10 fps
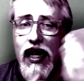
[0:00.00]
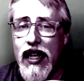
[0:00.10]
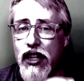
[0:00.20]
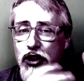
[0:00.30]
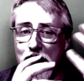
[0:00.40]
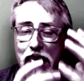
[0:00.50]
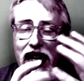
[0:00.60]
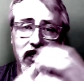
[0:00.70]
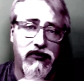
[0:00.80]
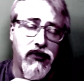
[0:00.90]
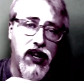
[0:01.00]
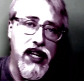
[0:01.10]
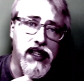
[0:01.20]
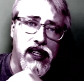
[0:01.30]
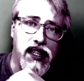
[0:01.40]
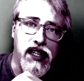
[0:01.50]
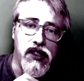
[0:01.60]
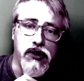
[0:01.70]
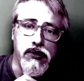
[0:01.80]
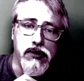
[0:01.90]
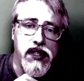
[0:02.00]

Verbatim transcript: is your best friend in those